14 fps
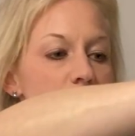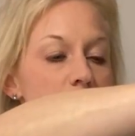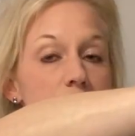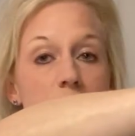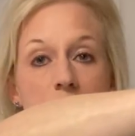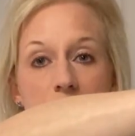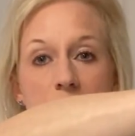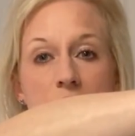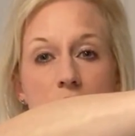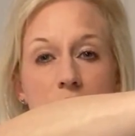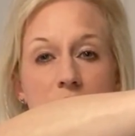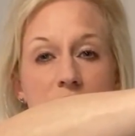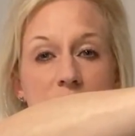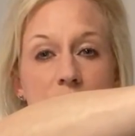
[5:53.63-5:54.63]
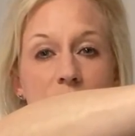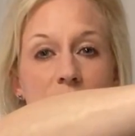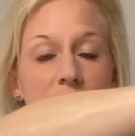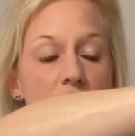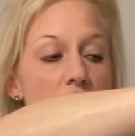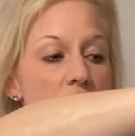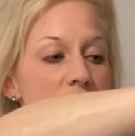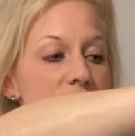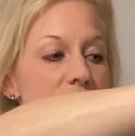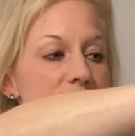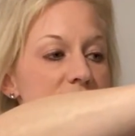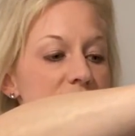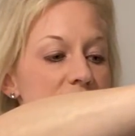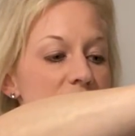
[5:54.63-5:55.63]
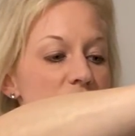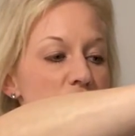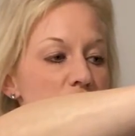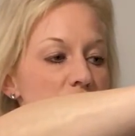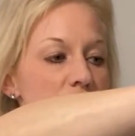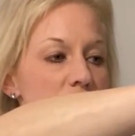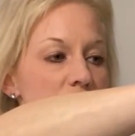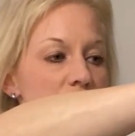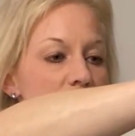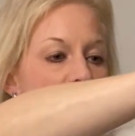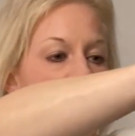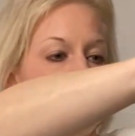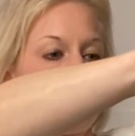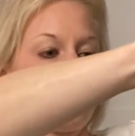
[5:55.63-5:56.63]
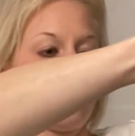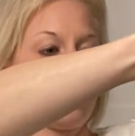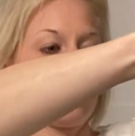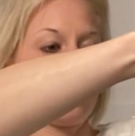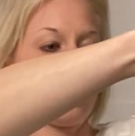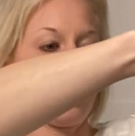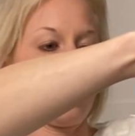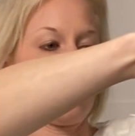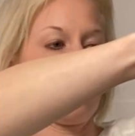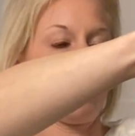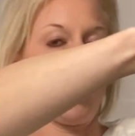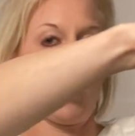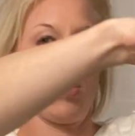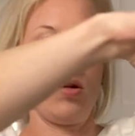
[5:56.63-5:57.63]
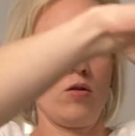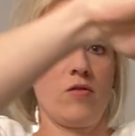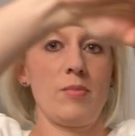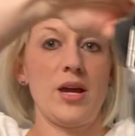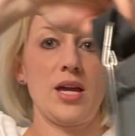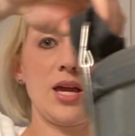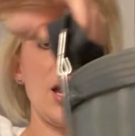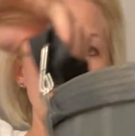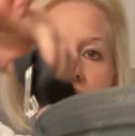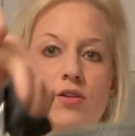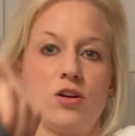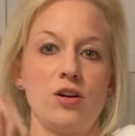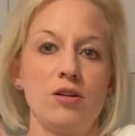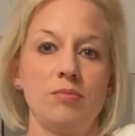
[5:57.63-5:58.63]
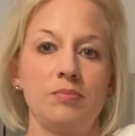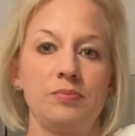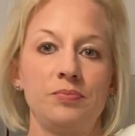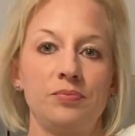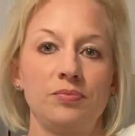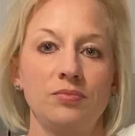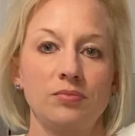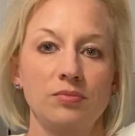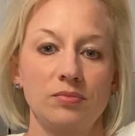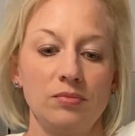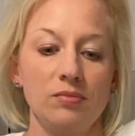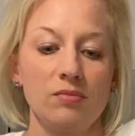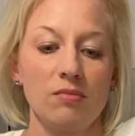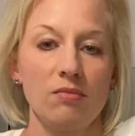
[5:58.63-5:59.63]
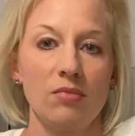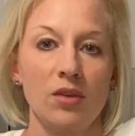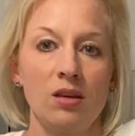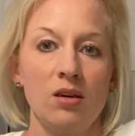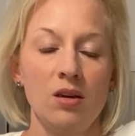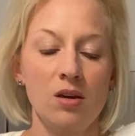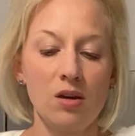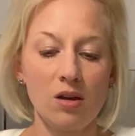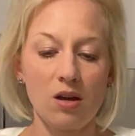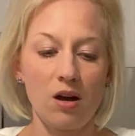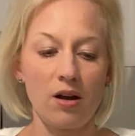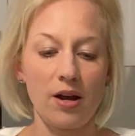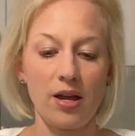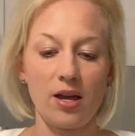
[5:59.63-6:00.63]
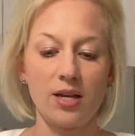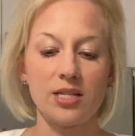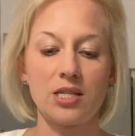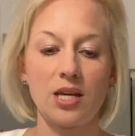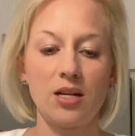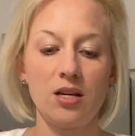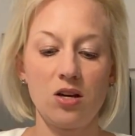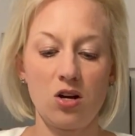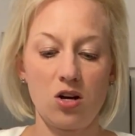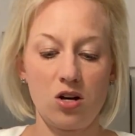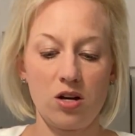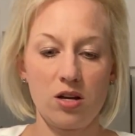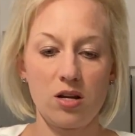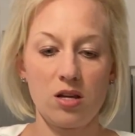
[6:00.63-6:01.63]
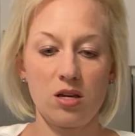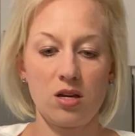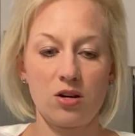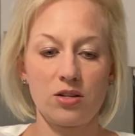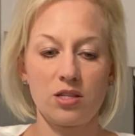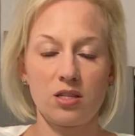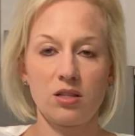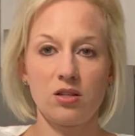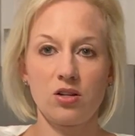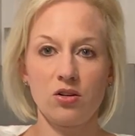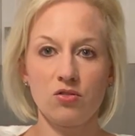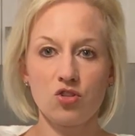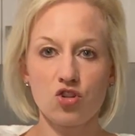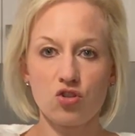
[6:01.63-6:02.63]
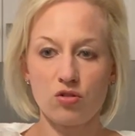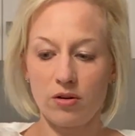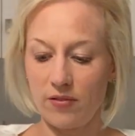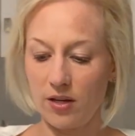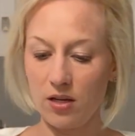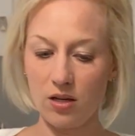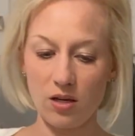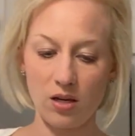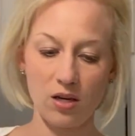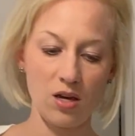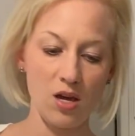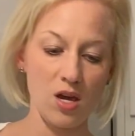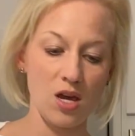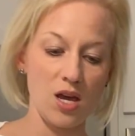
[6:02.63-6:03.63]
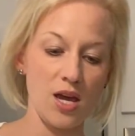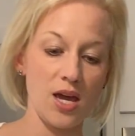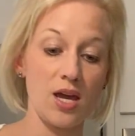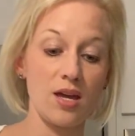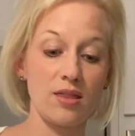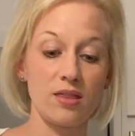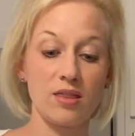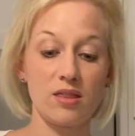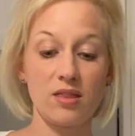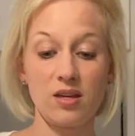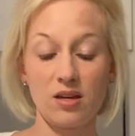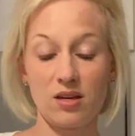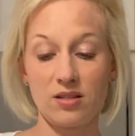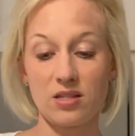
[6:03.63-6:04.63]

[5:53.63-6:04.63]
just to get rid of some of that condensation so it doesn't end up all over my counter. All right, I set it on our silicone trivet, and the